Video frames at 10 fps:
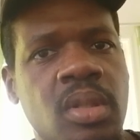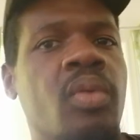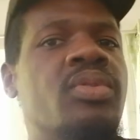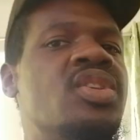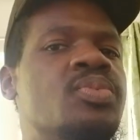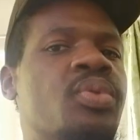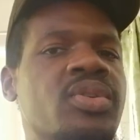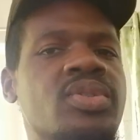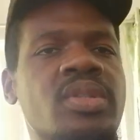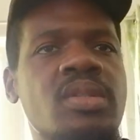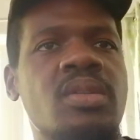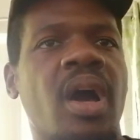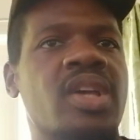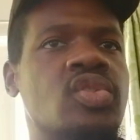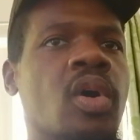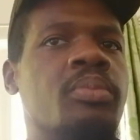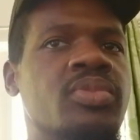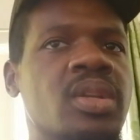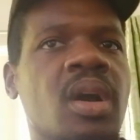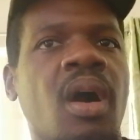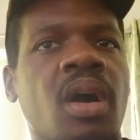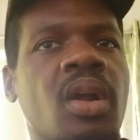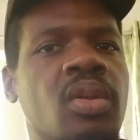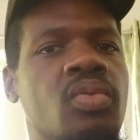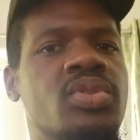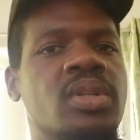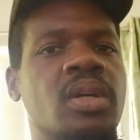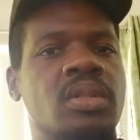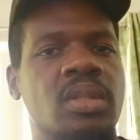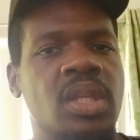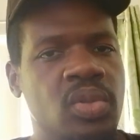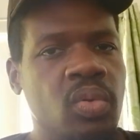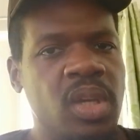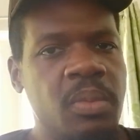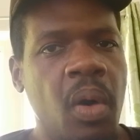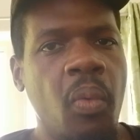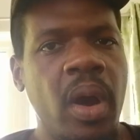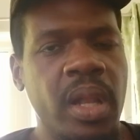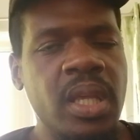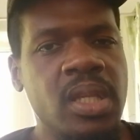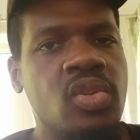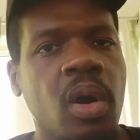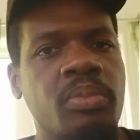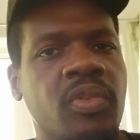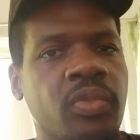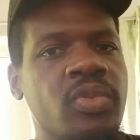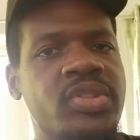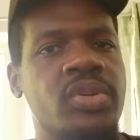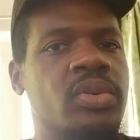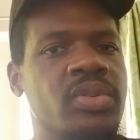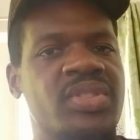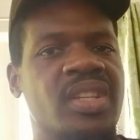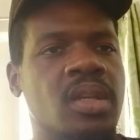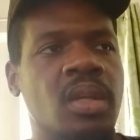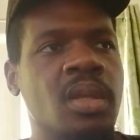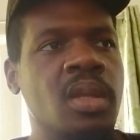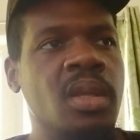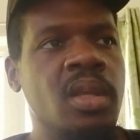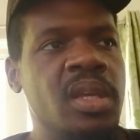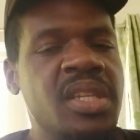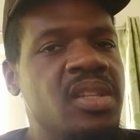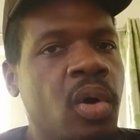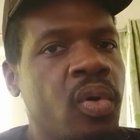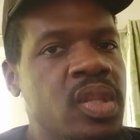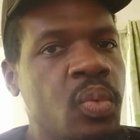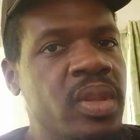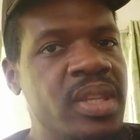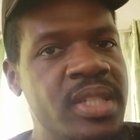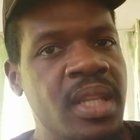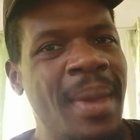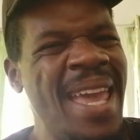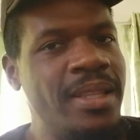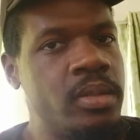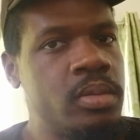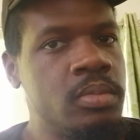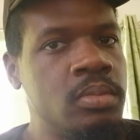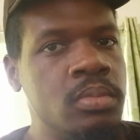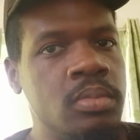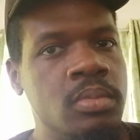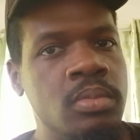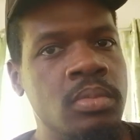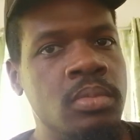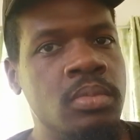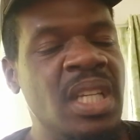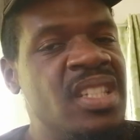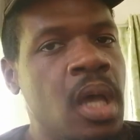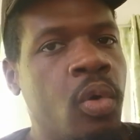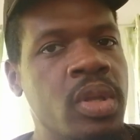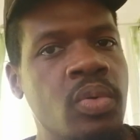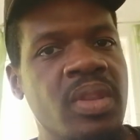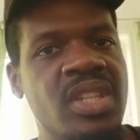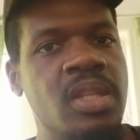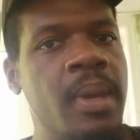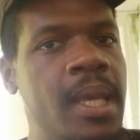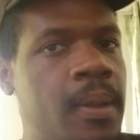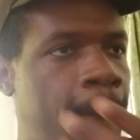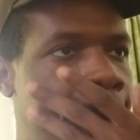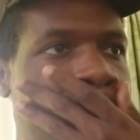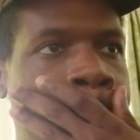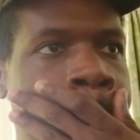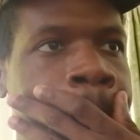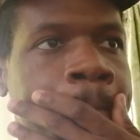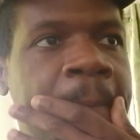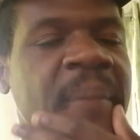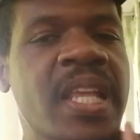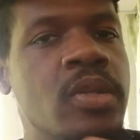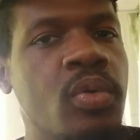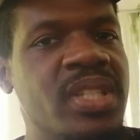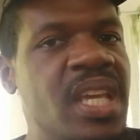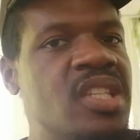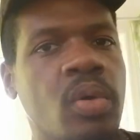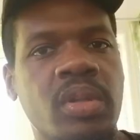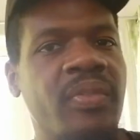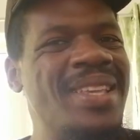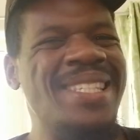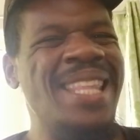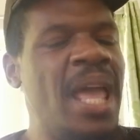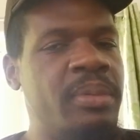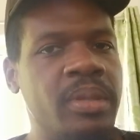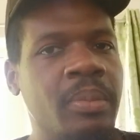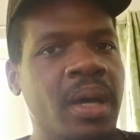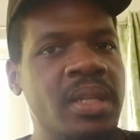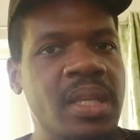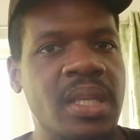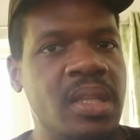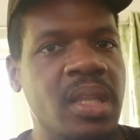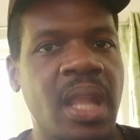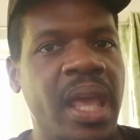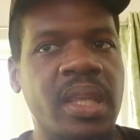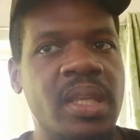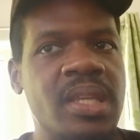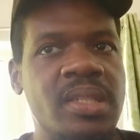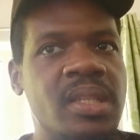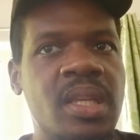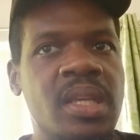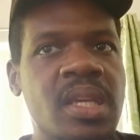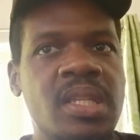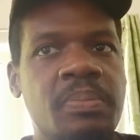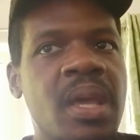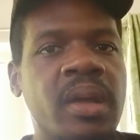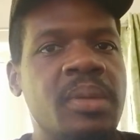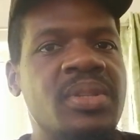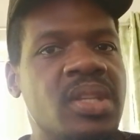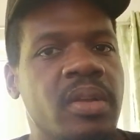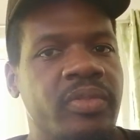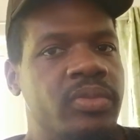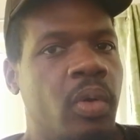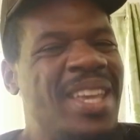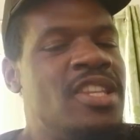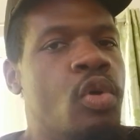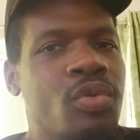Now this brethren has come to the conclusion. It took him a while. He has come to full circle. Say, he's not going to win this debate. He's not going to win this debate. He knows he's out of his depth, man. He's beyond himself. No, he